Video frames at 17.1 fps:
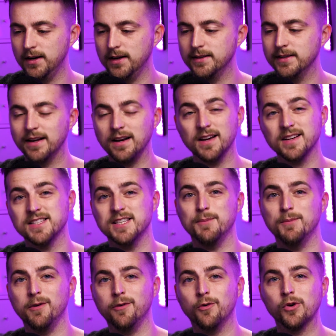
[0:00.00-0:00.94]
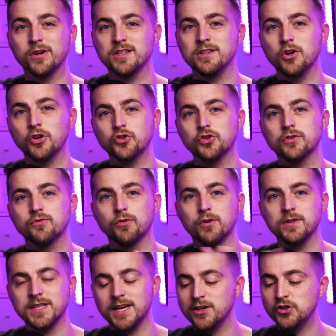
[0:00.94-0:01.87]
Now, like I said before, it's not just
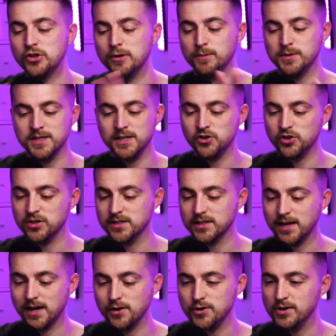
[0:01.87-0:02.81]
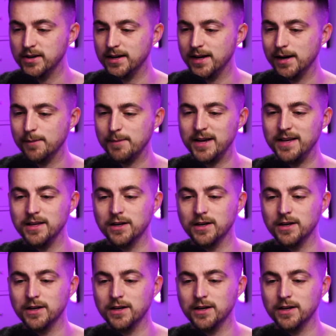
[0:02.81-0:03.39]
rotation, position, scale you can animate.